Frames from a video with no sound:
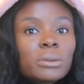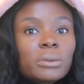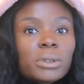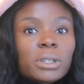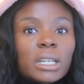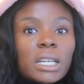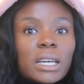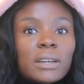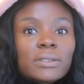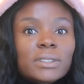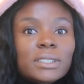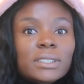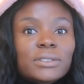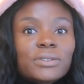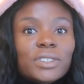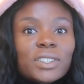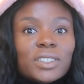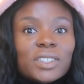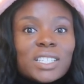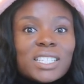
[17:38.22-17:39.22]
we're gonna have to
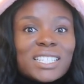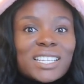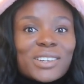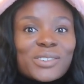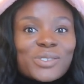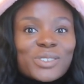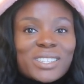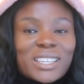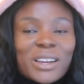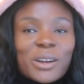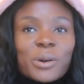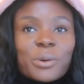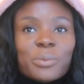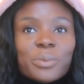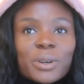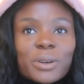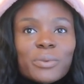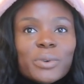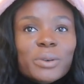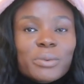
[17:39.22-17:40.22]
figure these schedules out,
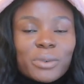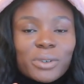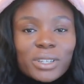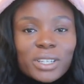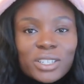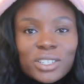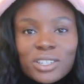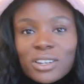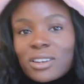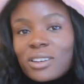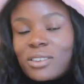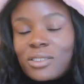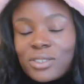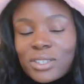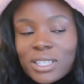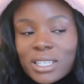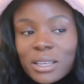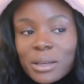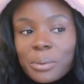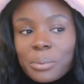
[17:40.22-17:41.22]
but we will get y'all
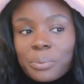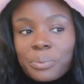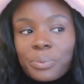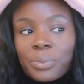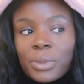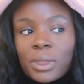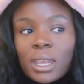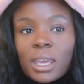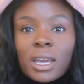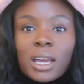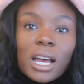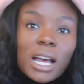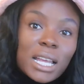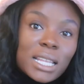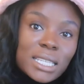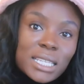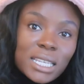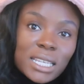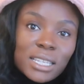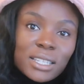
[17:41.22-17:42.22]
some
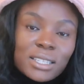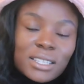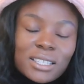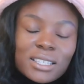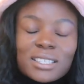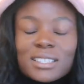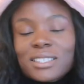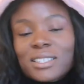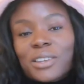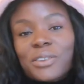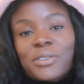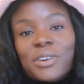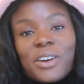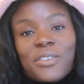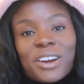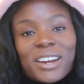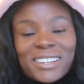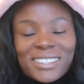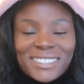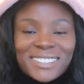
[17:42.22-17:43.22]
content. So, all
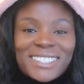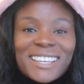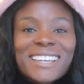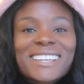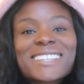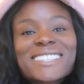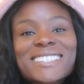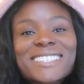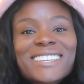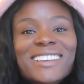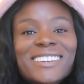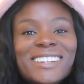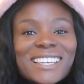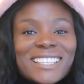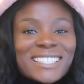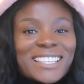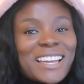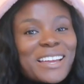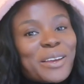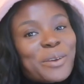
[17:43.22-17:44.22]
right, see y'all
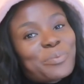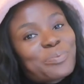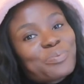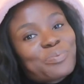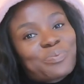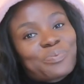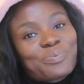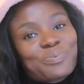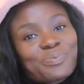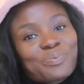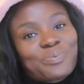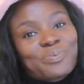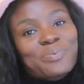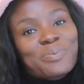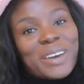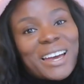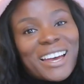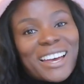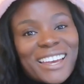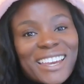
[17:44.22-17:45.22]
next time.
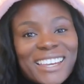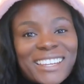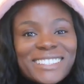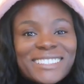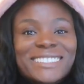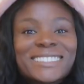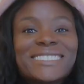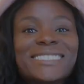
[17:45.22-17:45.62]
Bye.